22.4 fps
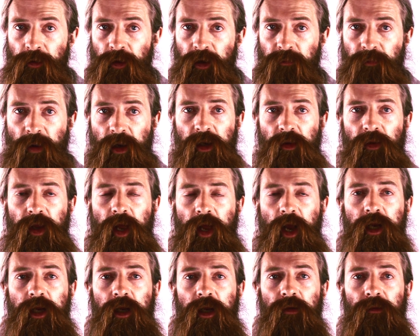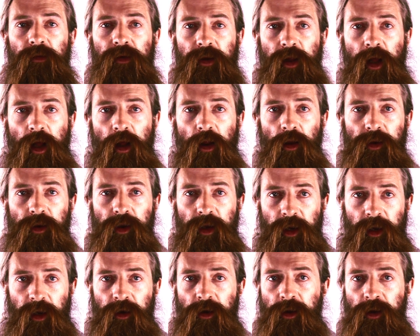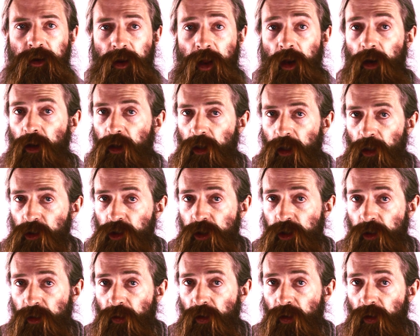especially the aging of cells in cell culture in